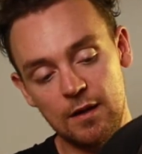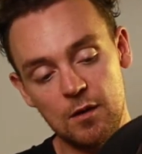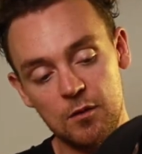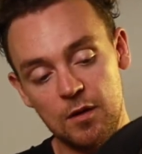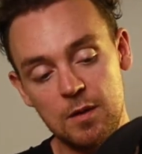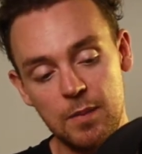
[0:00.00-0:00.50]
that
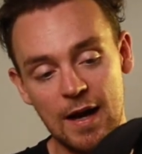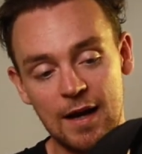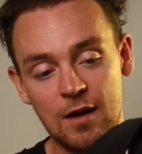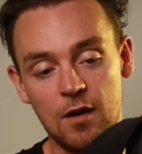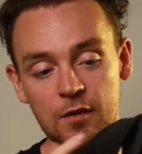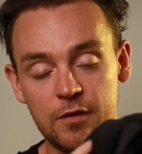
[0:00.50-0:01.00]
goes on your
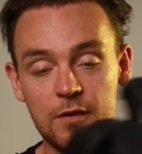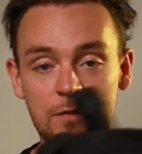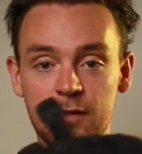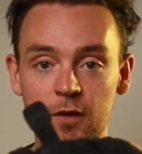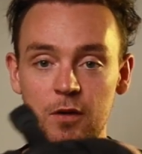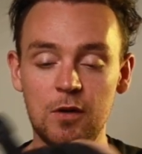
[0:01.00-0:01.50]
back, onto the
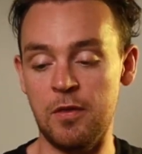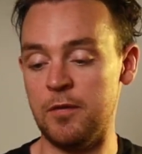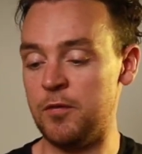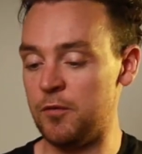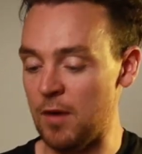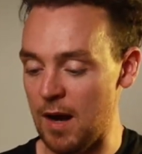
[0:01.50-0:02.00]
floor. The
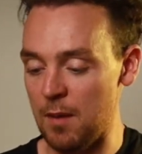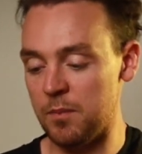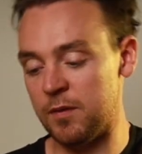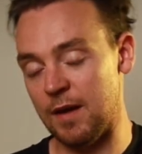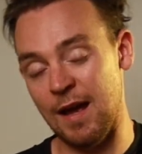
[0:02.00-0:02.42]
straps